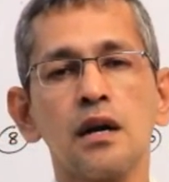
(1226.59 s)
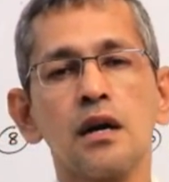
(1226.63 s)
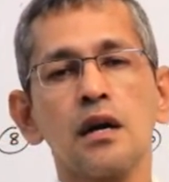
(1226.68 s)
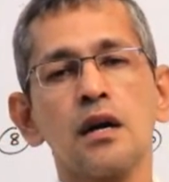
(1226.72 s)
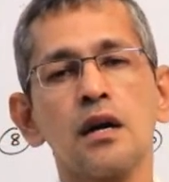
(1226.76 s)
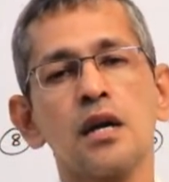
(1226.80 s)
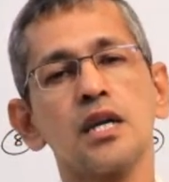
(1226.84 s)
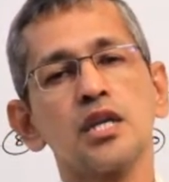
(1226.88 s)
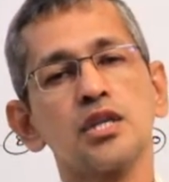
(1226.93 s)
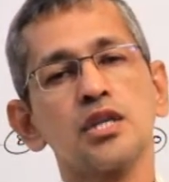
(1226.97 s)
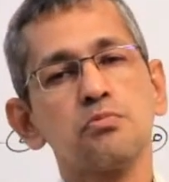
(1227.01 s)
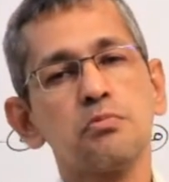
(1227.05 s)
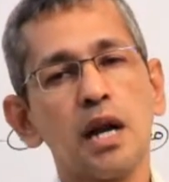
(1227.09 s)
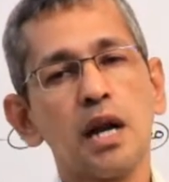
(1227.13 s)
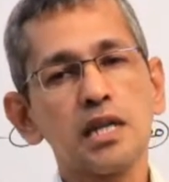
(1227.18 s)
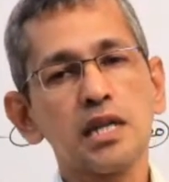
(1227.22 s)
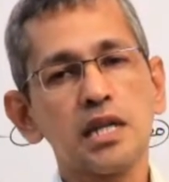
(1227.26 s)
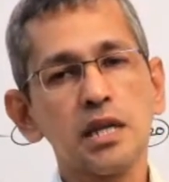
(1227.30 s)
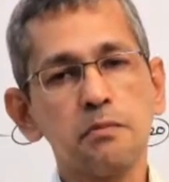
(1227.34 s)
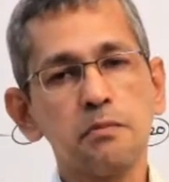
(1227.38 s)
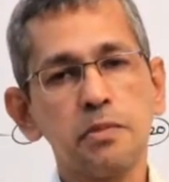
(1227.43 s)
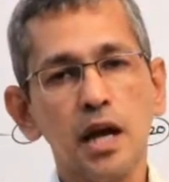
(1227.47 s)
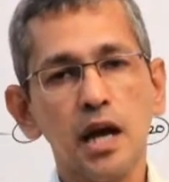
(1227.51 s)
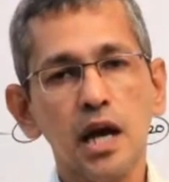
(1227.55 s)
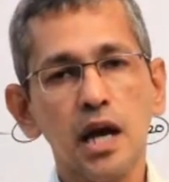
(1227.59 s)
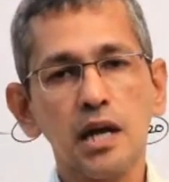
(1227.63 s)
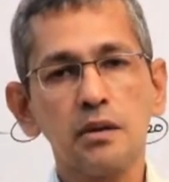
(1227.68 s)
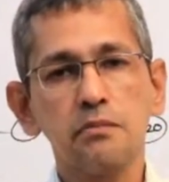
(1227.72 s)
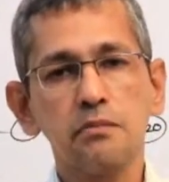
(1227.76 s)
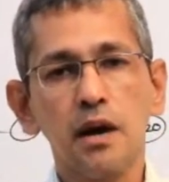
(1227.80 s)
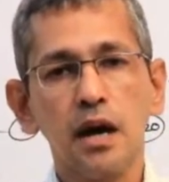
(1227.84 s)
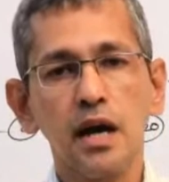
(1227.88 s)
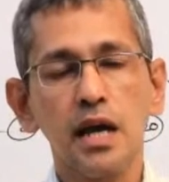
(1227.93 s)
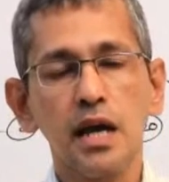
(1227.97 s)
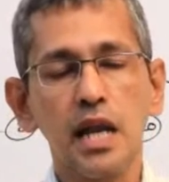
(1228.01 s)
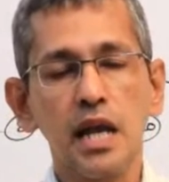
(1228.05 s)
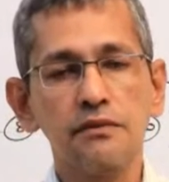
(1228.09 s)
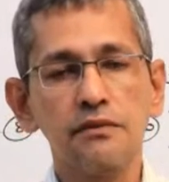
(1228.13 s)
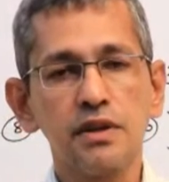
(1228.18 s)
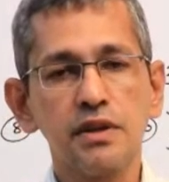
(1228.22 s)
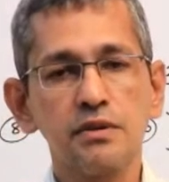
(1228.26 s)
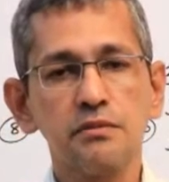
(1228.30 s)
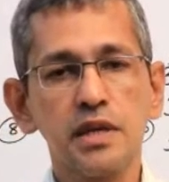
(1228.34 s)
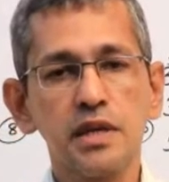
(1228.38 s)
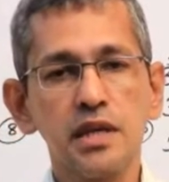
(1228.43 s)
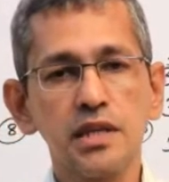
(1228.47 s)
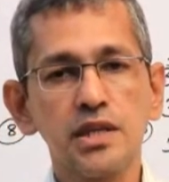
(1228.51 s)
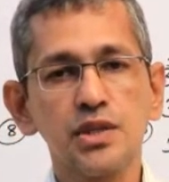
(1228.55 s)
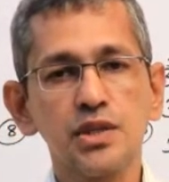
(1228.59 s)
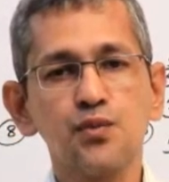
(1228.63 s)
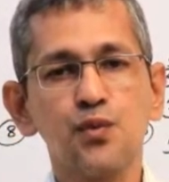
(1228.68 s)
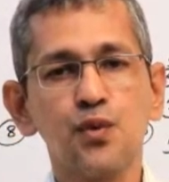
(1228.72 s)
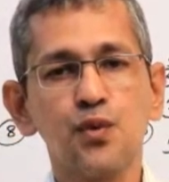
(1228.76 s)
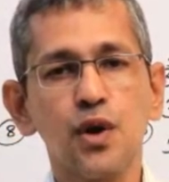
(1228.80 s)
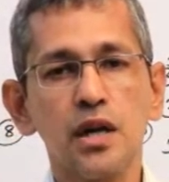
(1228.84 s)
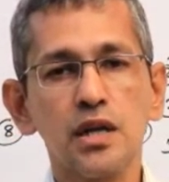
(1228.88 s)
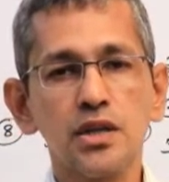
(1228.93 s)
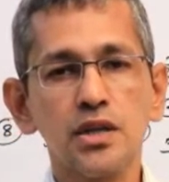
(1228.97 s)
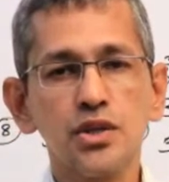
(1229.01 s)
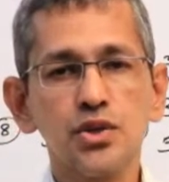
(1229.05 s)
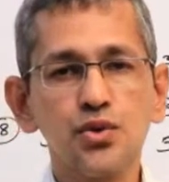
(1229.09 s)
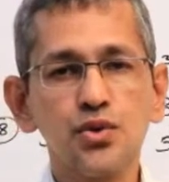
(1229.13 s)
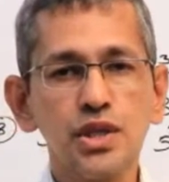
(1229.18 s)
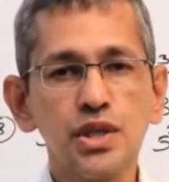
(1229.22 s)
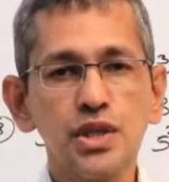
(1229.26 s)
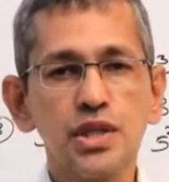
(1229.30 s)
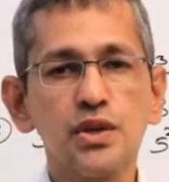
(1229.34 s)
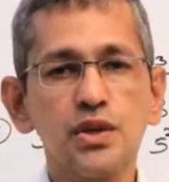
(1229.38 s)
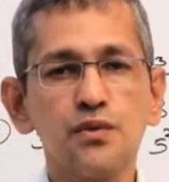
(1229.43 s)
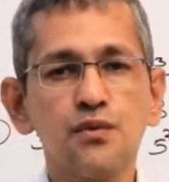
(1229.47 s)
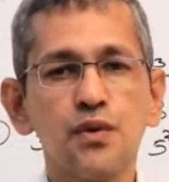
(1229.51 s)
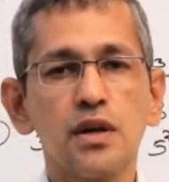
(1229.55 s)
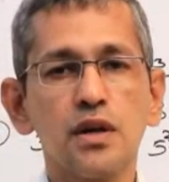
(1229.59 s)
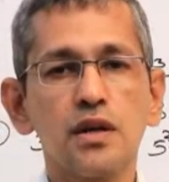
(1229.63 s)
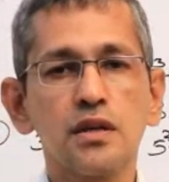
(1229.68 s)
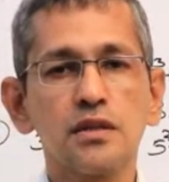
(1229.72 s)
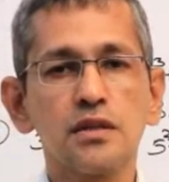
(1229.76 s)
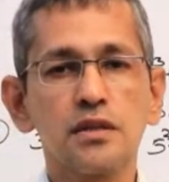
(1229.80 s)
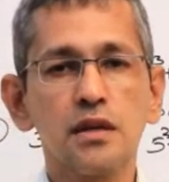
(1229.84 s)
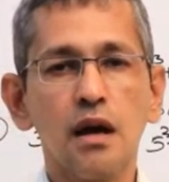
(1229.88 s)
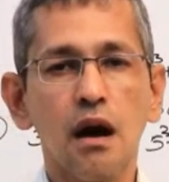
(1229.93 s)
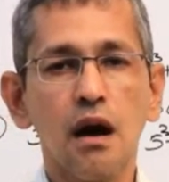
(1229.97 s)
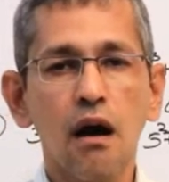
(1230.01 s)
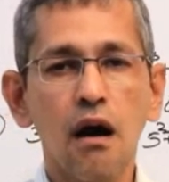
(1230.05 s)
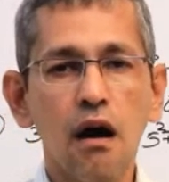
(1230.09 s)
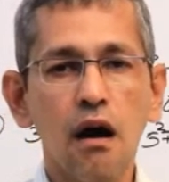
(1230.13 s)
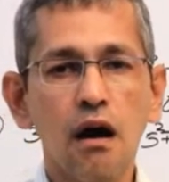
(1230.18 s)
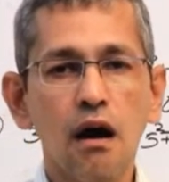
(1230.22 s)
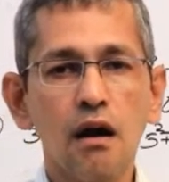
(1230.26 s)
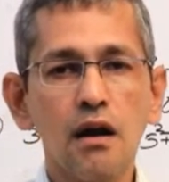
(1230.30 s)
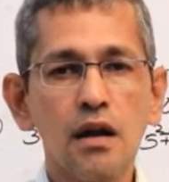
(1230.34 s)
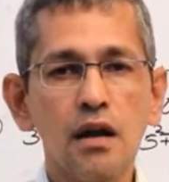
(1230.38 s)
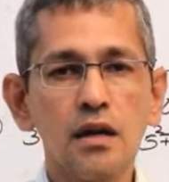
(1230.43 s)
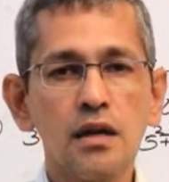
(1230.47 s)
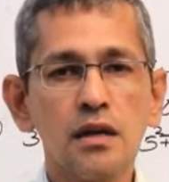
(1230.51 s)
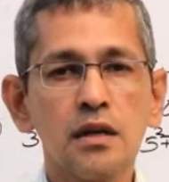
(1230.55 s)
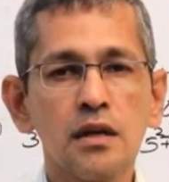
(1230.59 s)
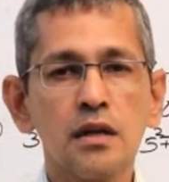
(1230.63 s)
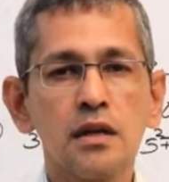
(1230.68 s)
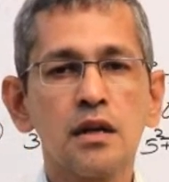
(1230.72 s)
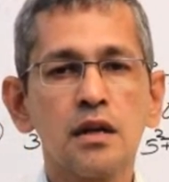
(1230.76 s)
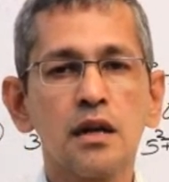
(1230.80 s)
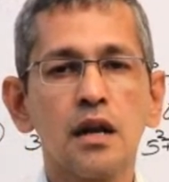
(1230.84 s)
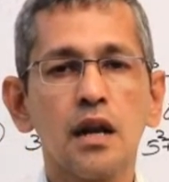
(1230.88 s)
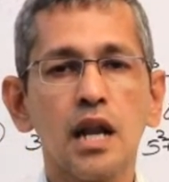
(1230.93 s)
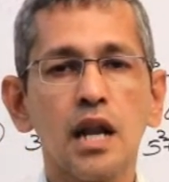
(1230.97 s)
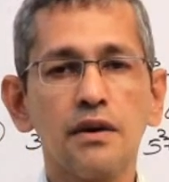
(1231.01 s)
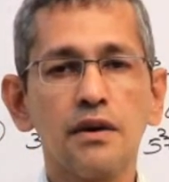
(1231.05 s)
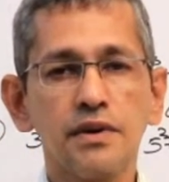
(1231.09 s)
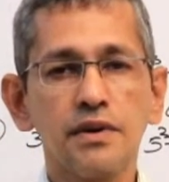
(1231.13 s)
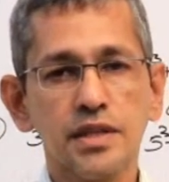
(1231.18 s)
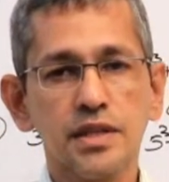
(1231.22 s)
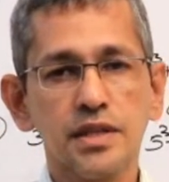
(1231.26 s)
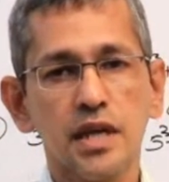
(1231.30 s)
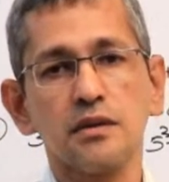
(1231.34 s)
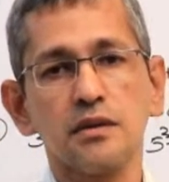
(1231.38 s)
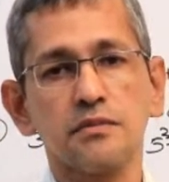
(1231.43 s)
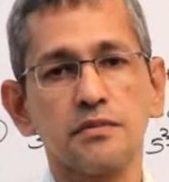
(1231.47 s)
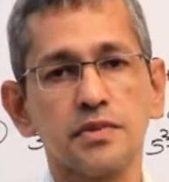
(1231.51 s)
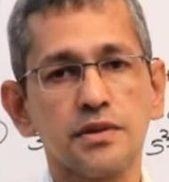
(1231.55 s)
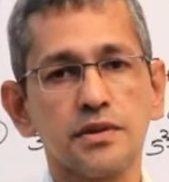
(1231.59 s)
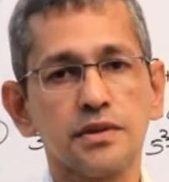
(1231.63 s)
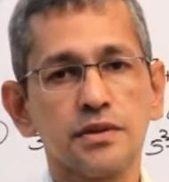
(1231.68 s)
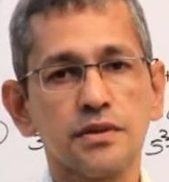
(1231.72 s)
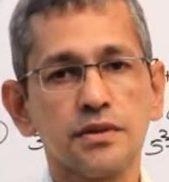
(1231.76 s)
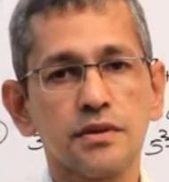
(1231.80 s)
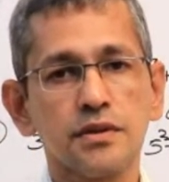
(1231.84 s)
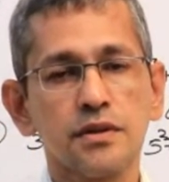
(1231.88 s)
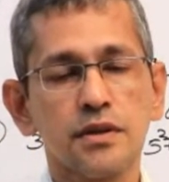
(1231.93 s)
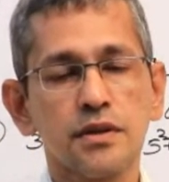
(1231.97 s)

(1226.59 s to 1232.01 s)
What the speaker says: is multiplied by 11 means 121 is added 11 times.